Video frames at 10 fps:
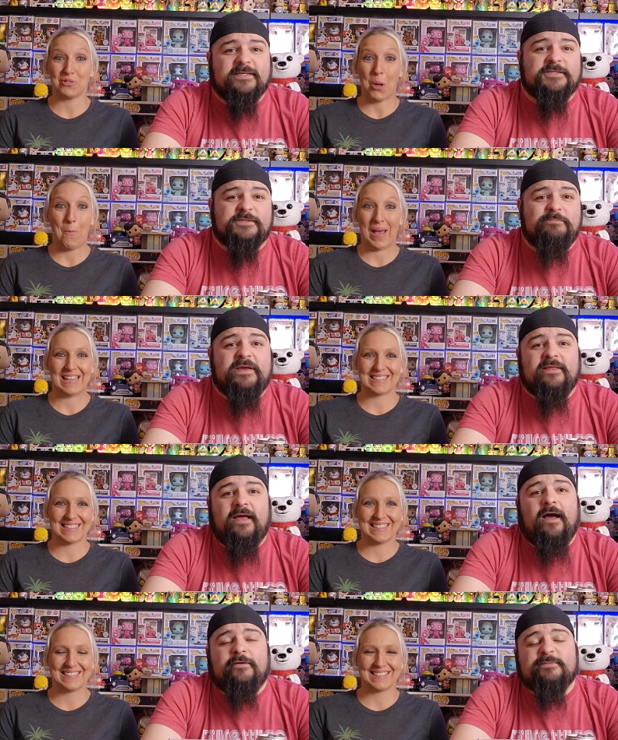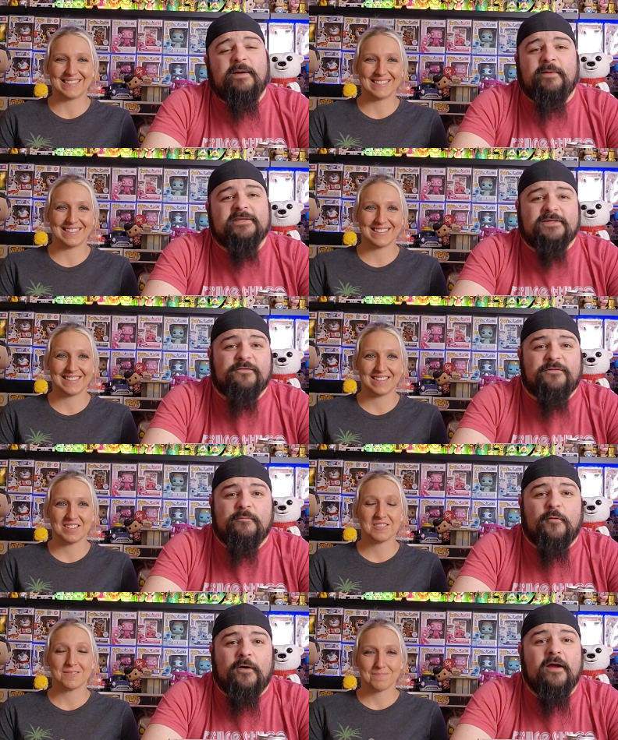Speaker 1: to just be in the house by myself for
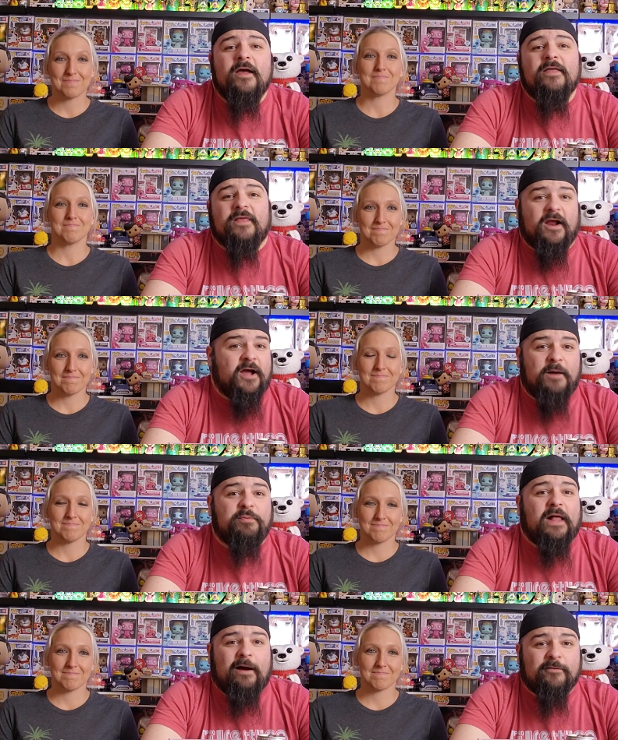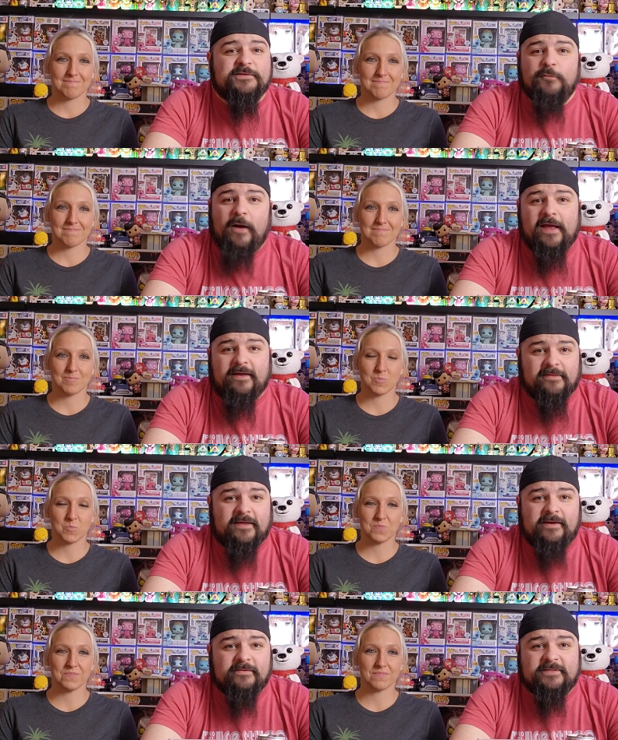more than a couple hours awake and
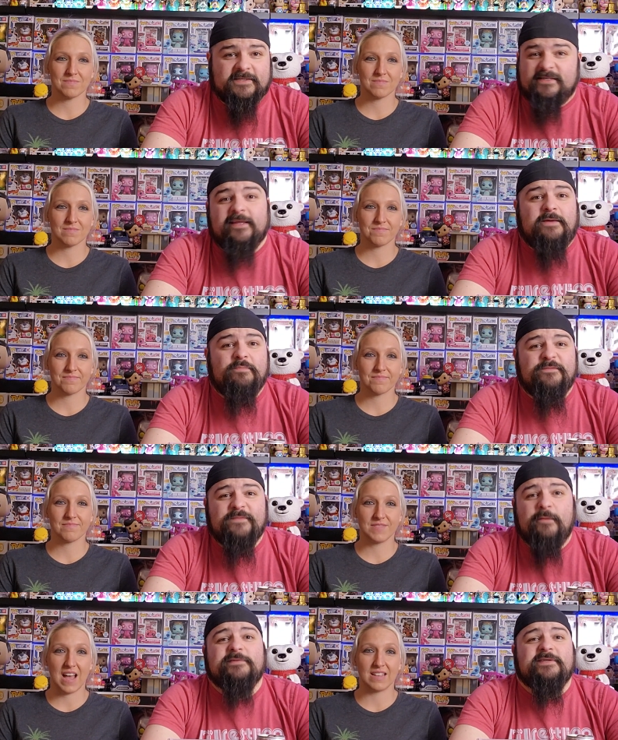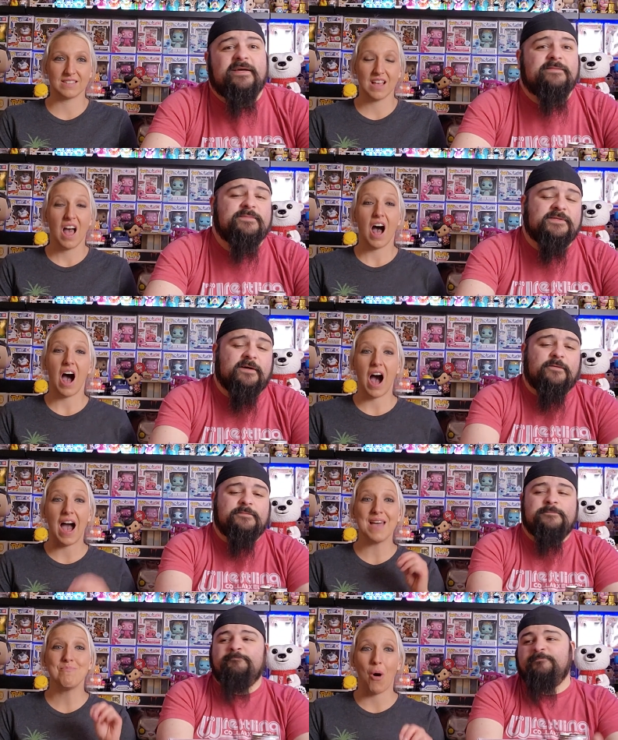then to sleep. That yes. was it. So
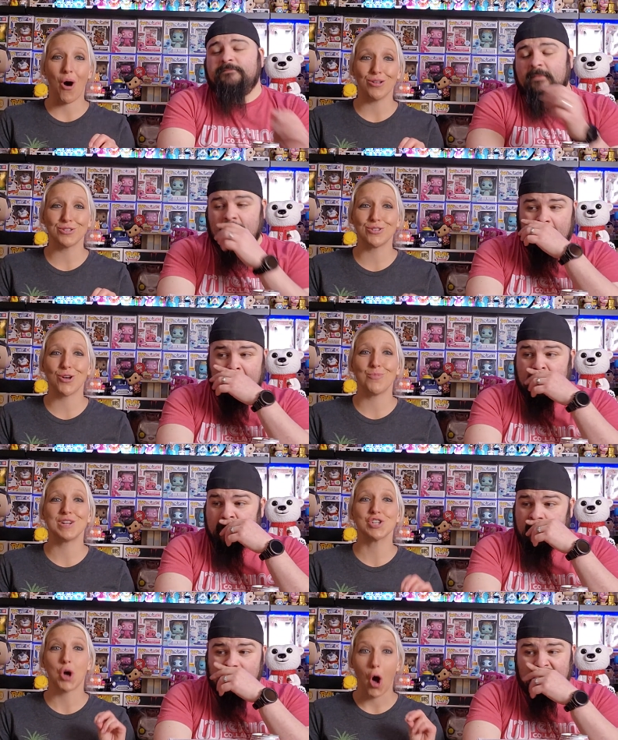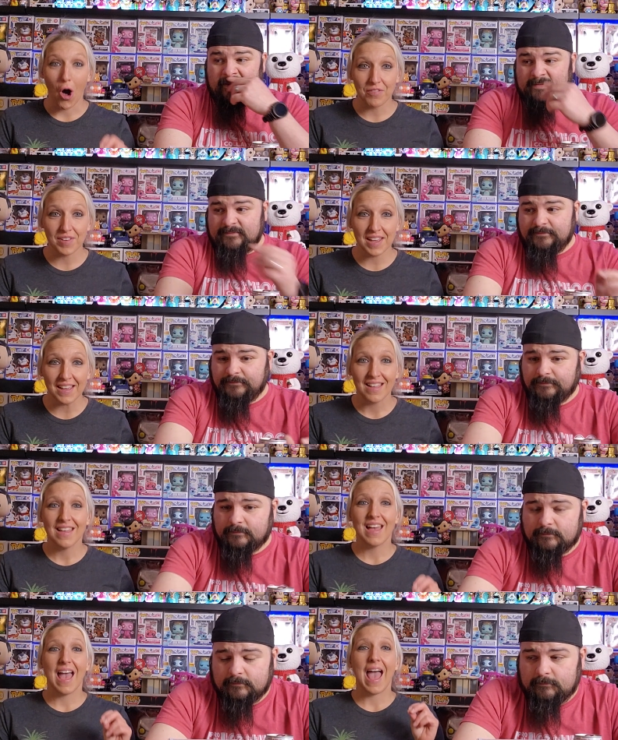I
Speaker 2: bought so much coffee
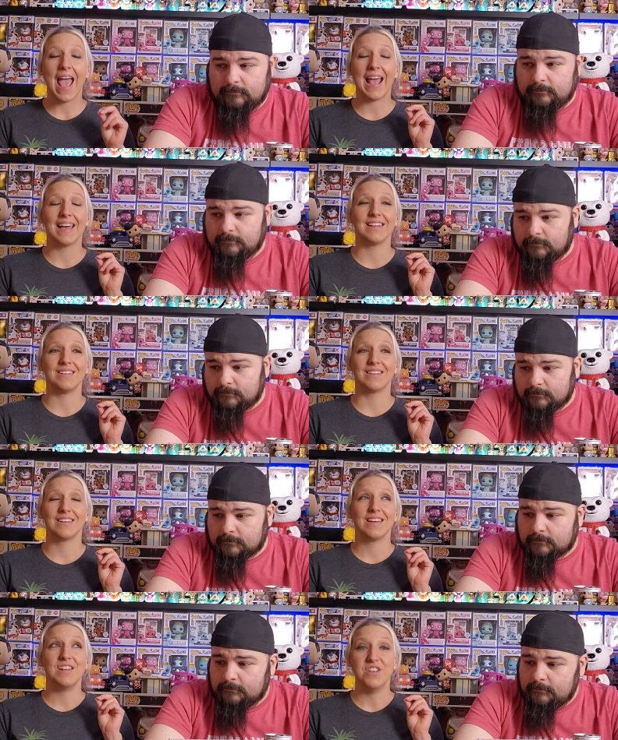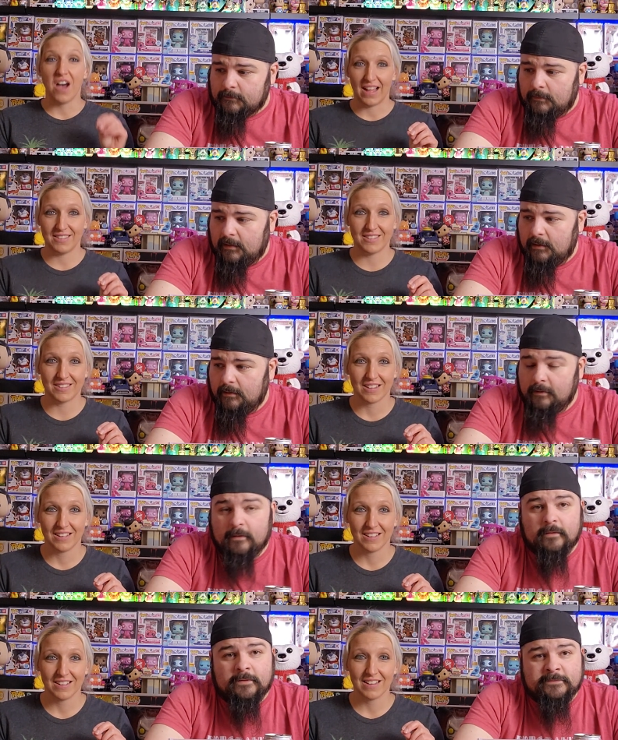and nuts.
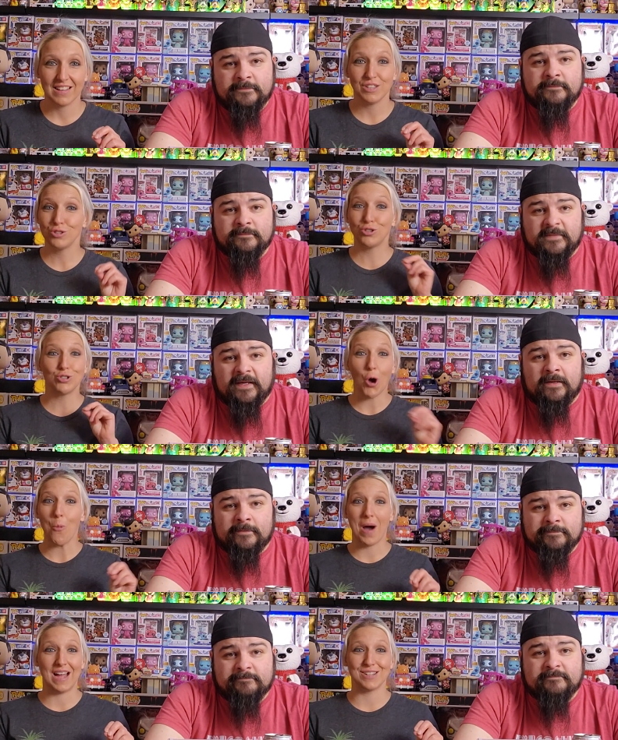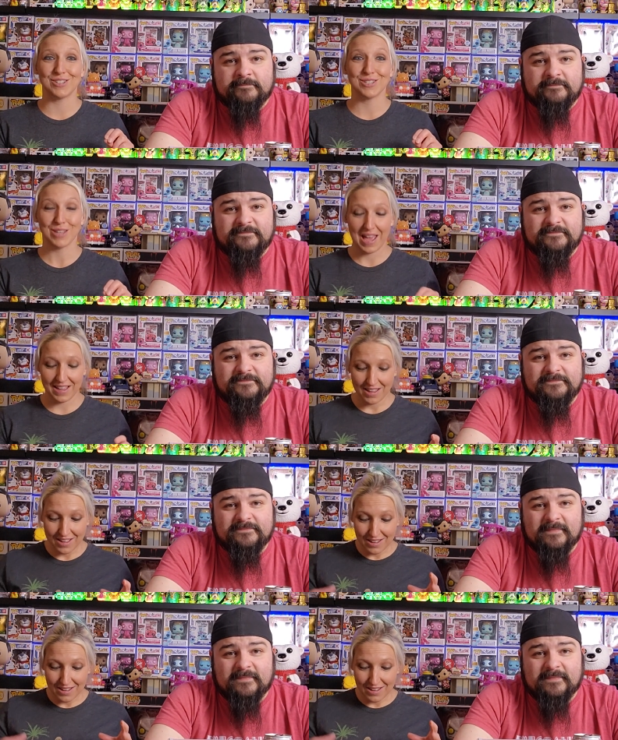So much. Like